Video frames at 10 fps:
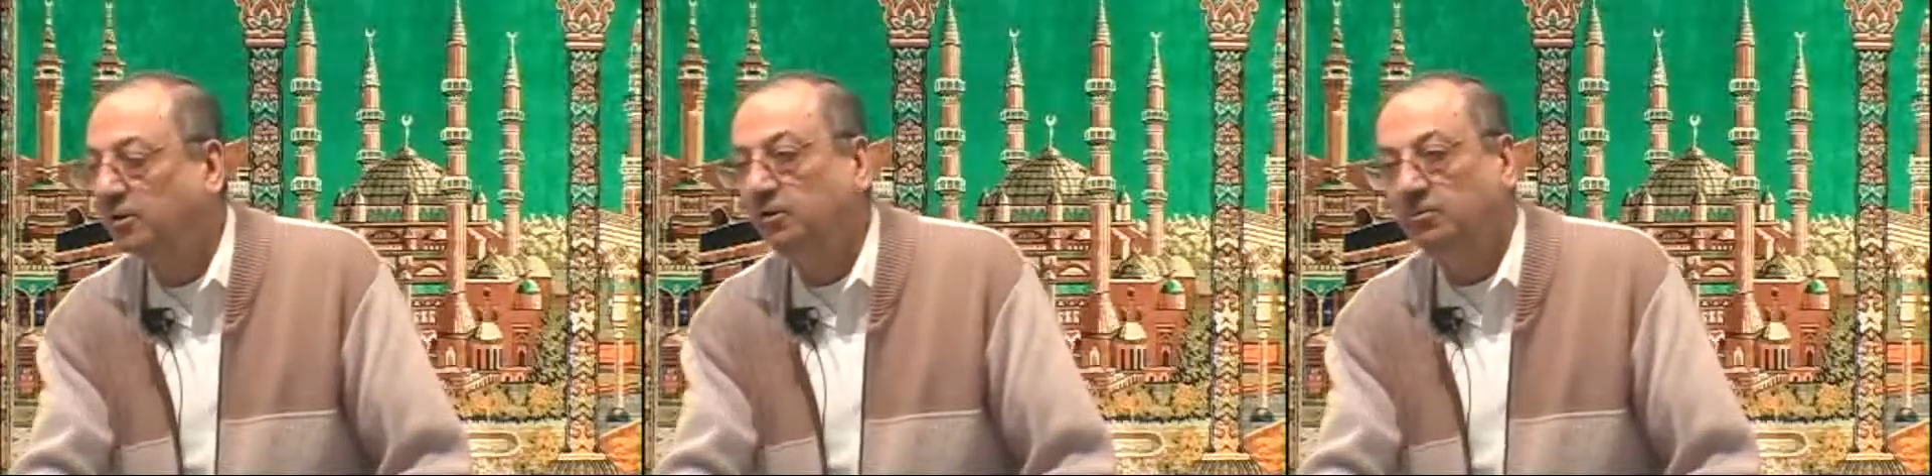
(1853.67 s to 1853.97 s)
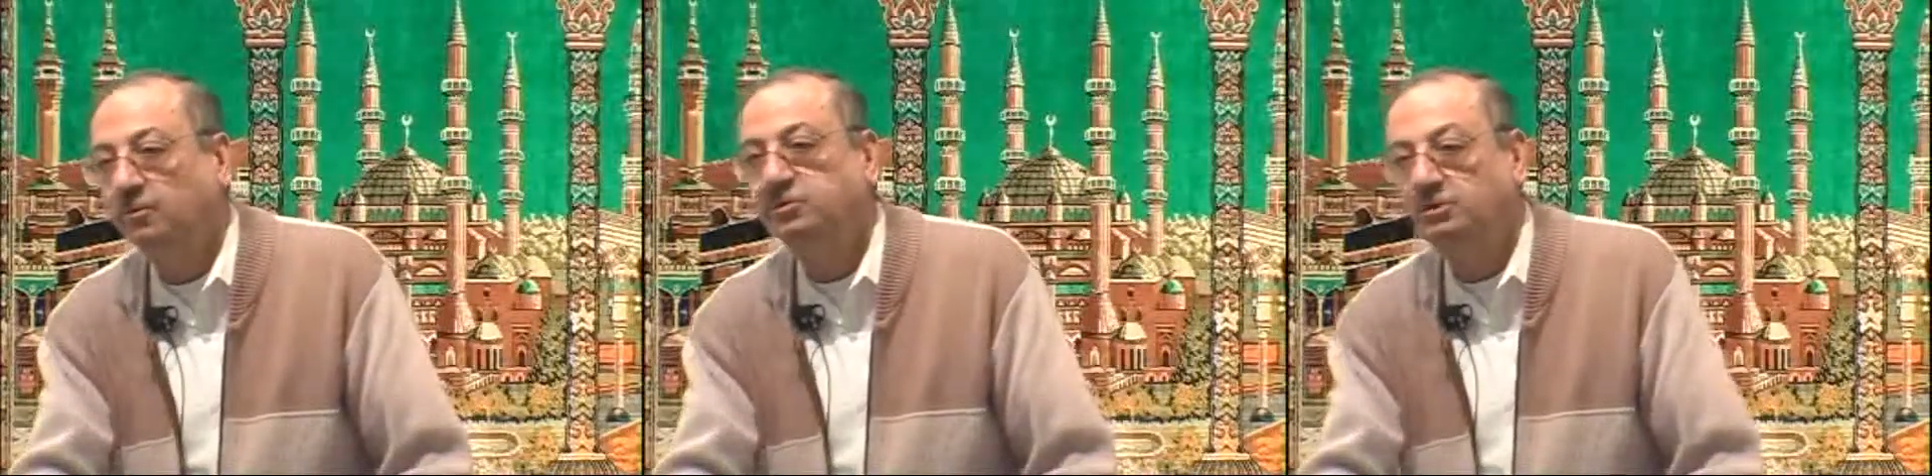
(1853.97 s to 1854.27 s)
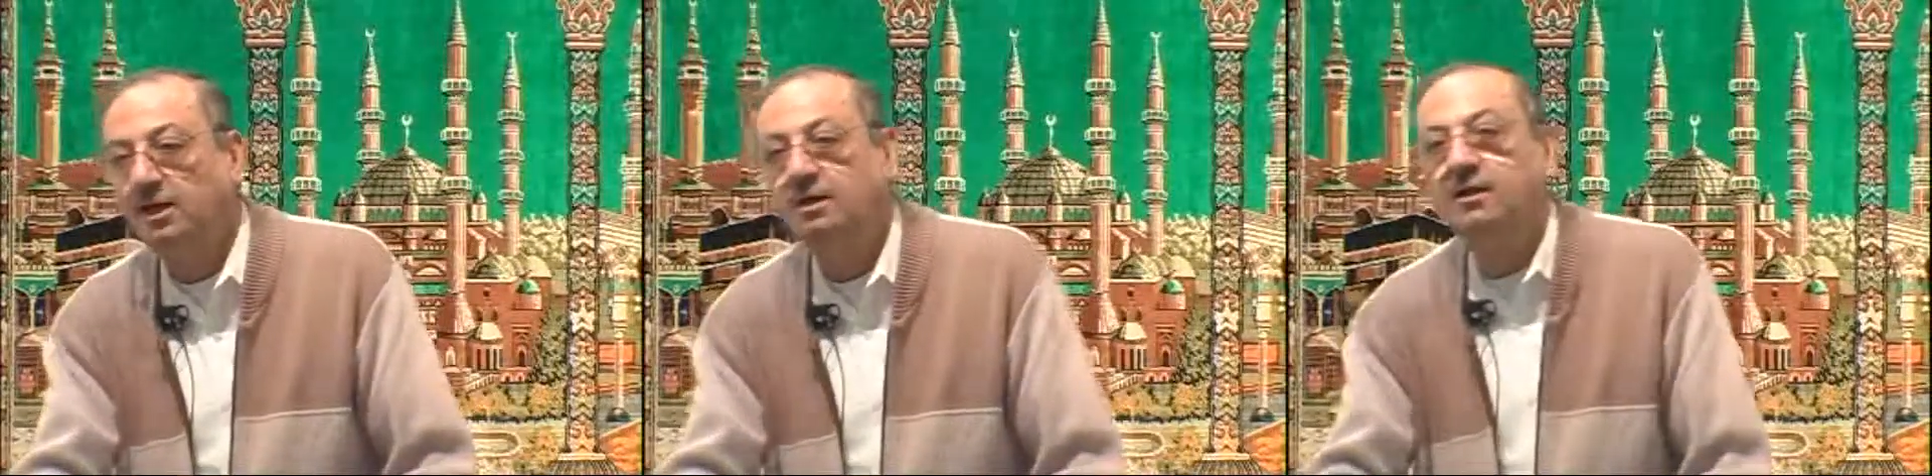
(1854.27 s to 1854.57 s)

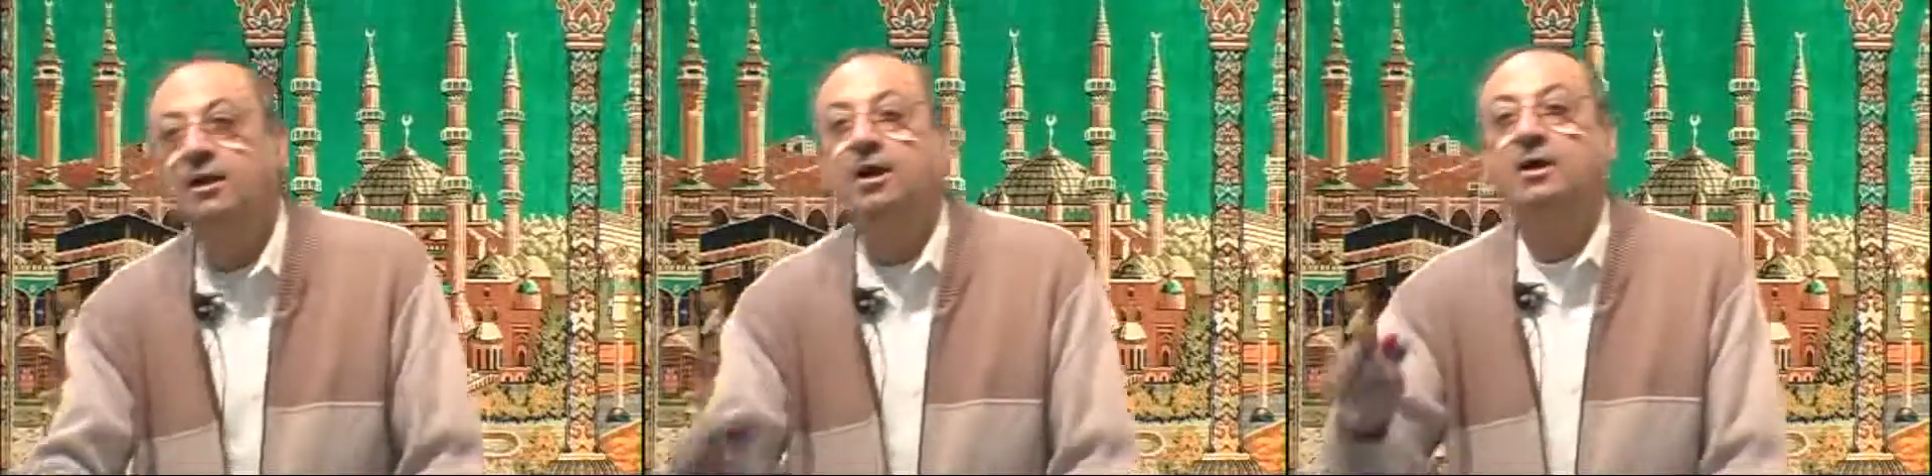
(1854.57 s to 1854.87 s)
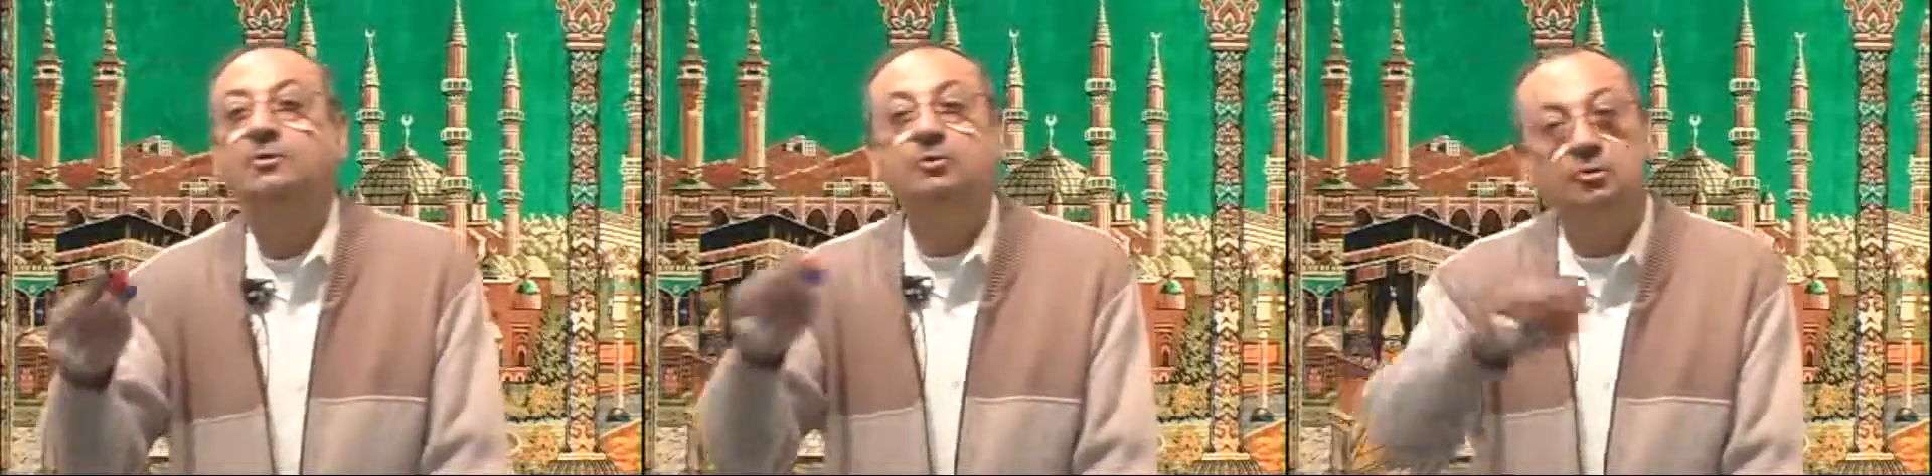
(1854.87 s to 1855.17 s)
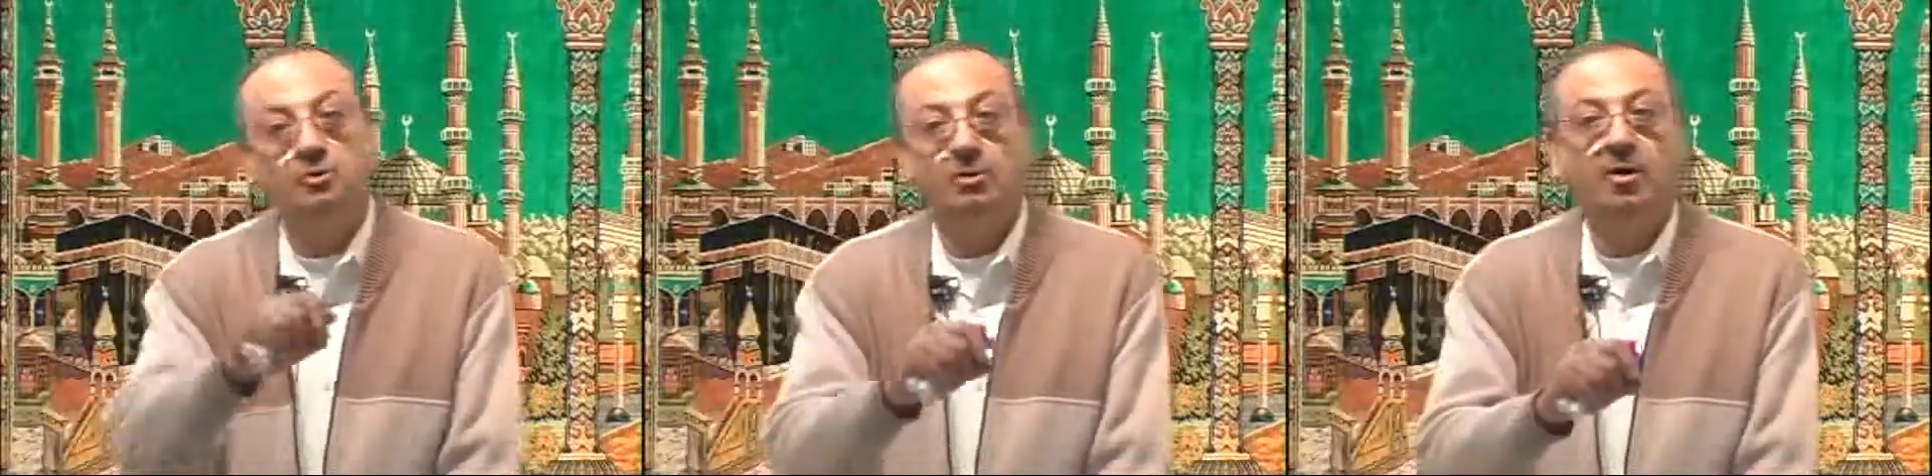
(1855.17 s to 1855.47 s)

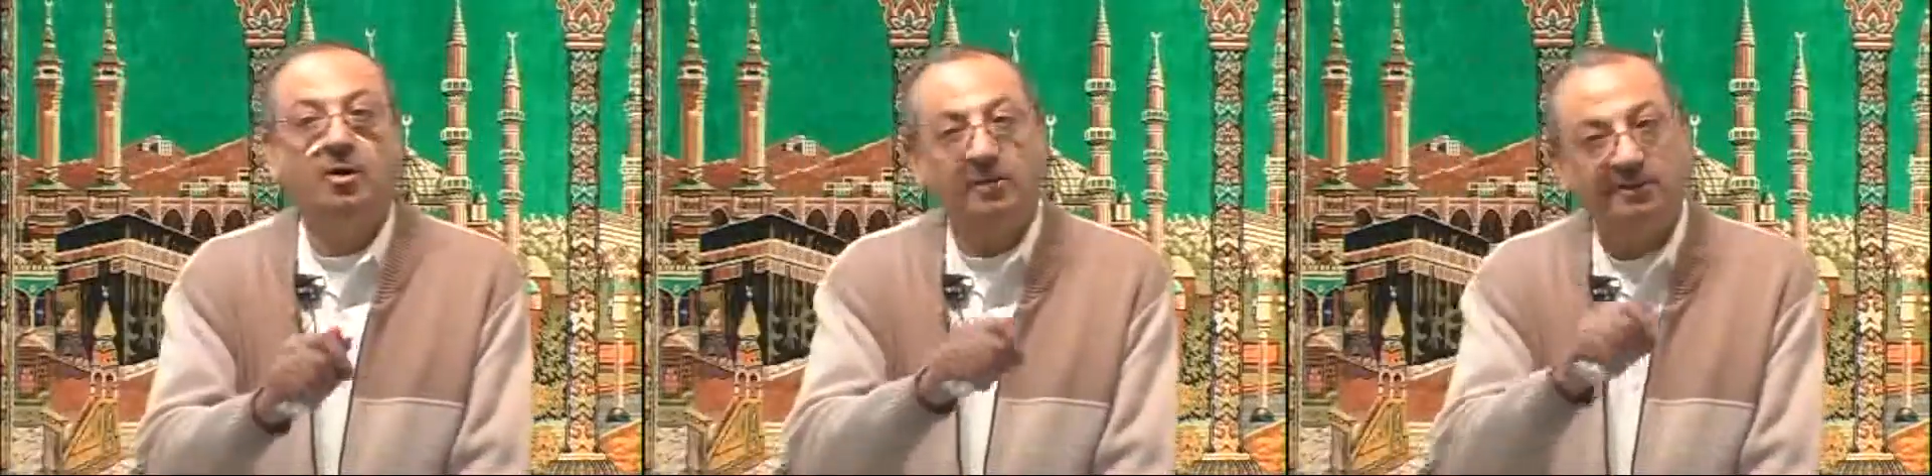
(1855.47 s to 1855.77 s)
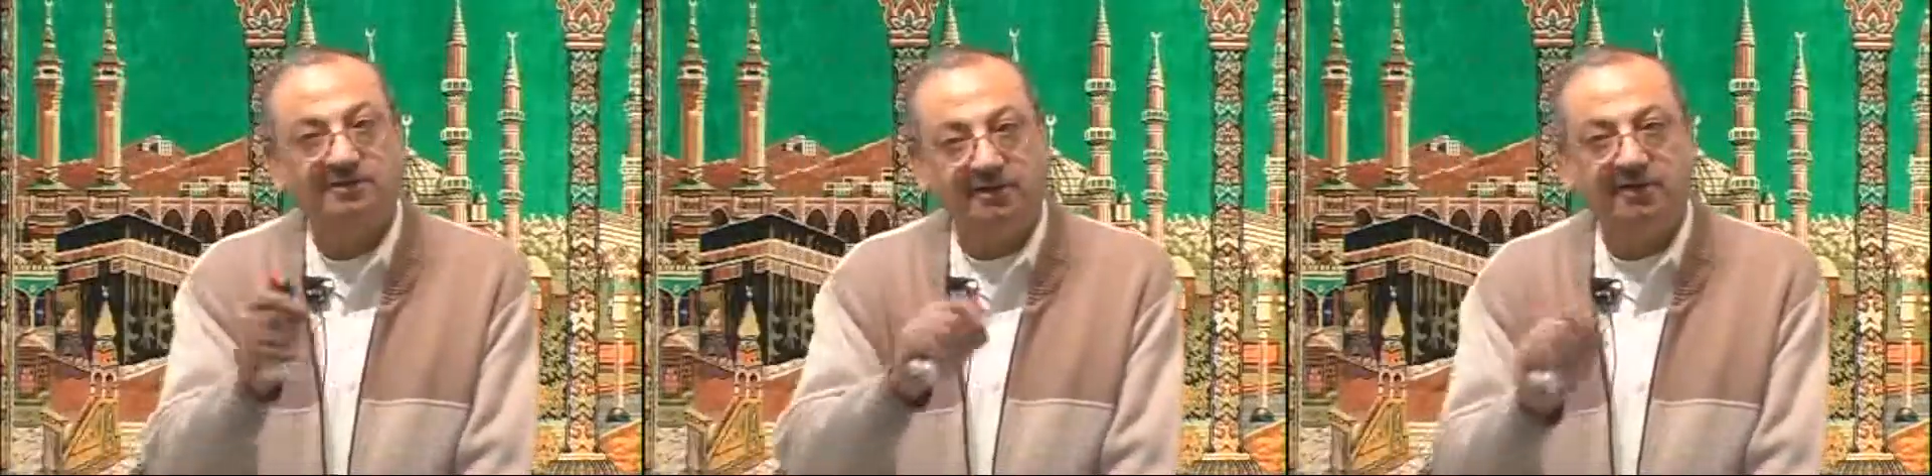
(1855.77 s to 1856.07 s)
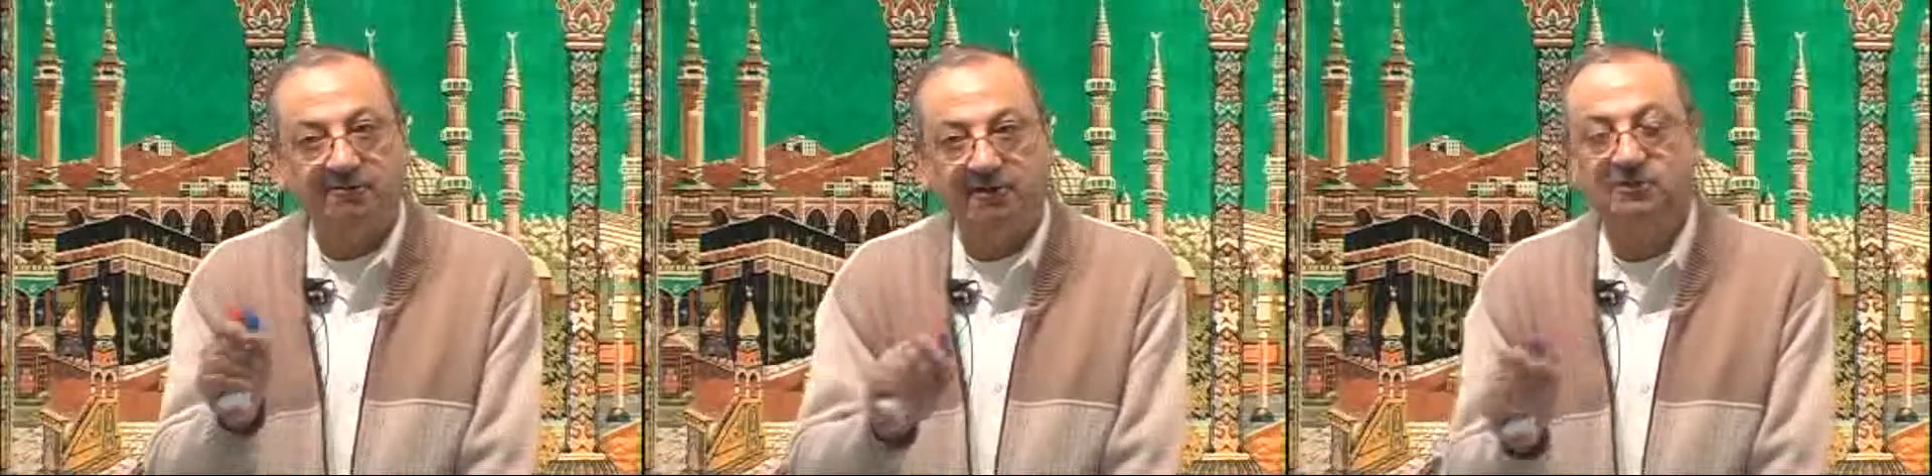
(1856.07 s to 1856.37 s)
Mushtaqatuhu, or its
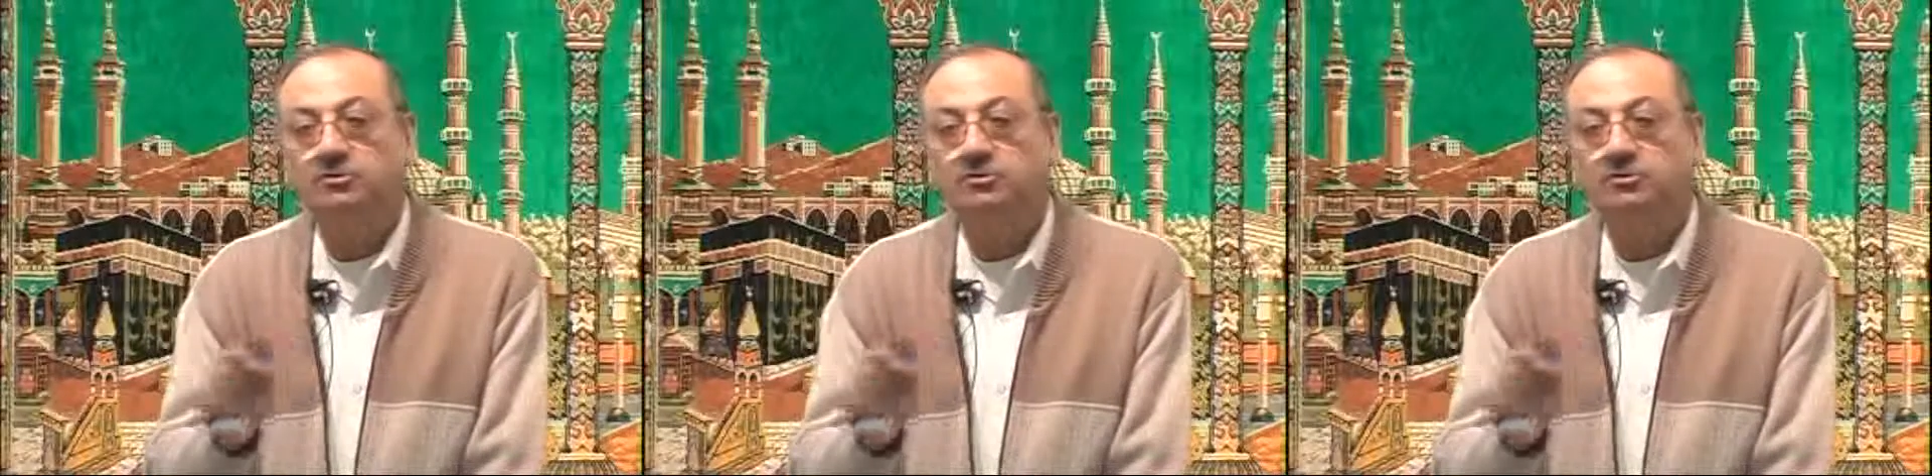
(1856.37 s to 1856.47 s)
derivatives.